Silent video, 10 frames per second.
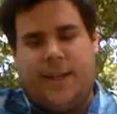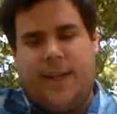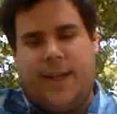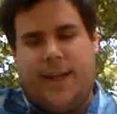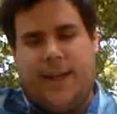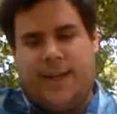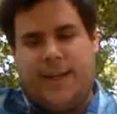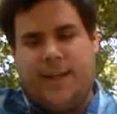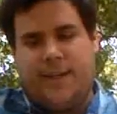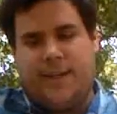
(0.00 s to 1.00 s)

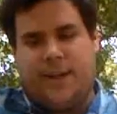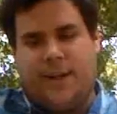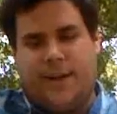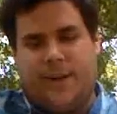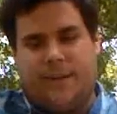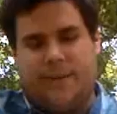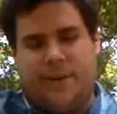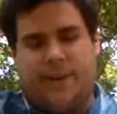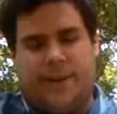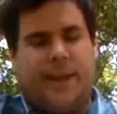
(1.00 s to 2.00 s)

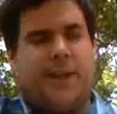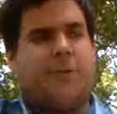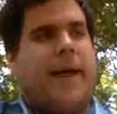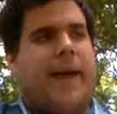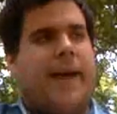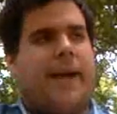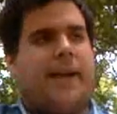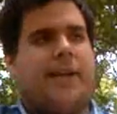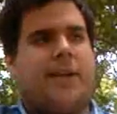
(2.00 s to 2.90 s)
you think is bad,